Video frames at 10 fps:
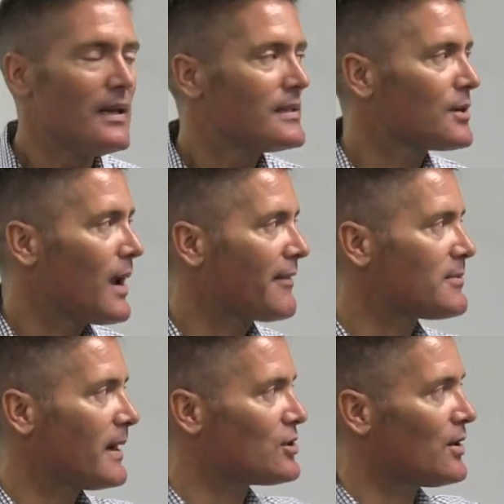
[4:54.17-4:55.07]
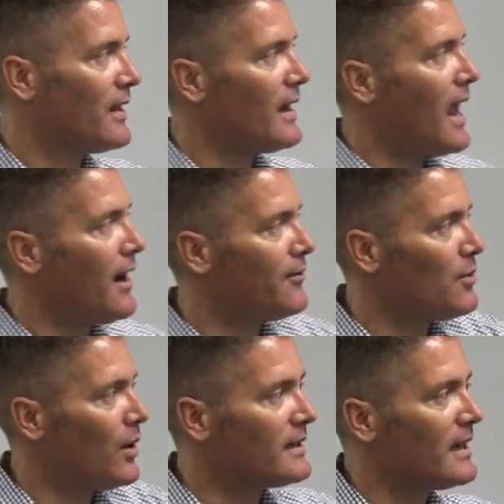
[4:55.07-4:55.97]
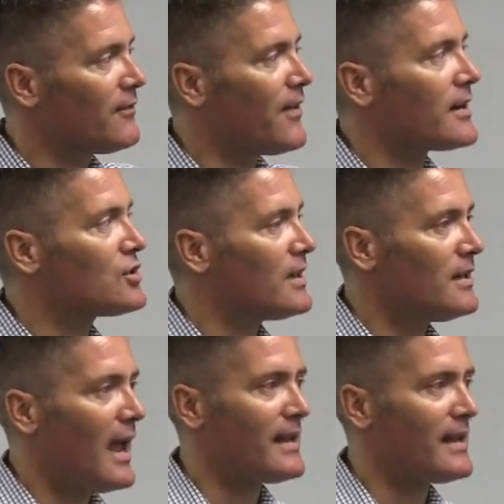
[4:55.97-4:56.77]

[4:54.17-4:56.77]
So we have to make sure that everyone can function